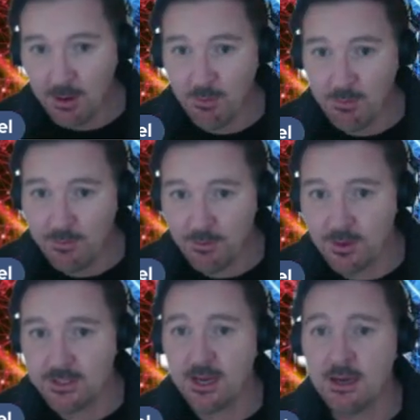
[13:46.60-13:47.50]
with me
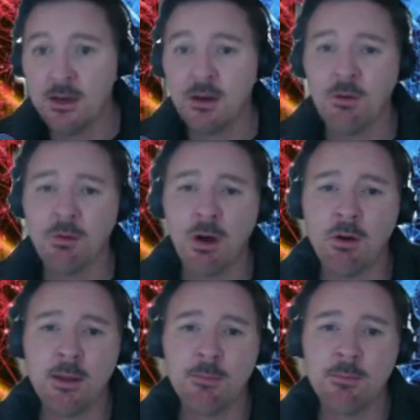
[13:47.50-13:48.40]
for a second, and
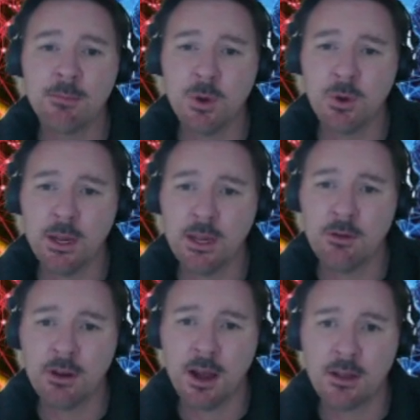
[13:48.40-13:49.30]
I'll keep talking
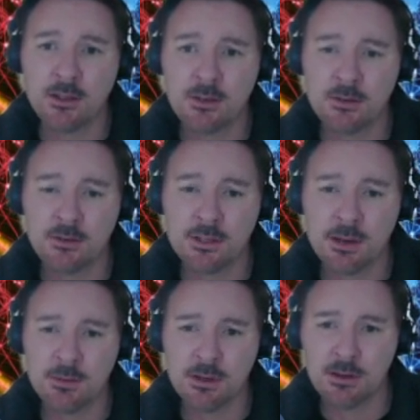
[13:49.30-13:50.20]
in regards to
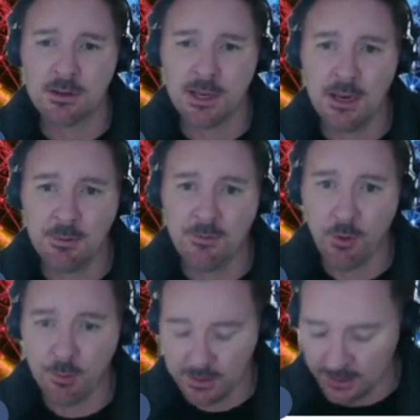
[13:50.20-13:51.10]
some of the key
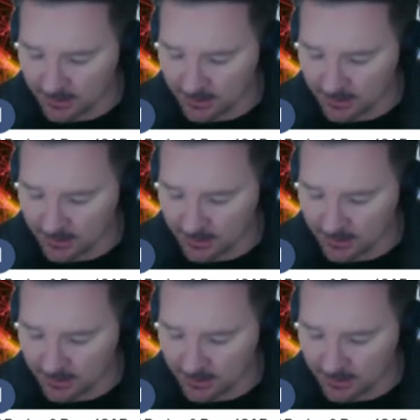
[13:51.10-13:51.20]
performances.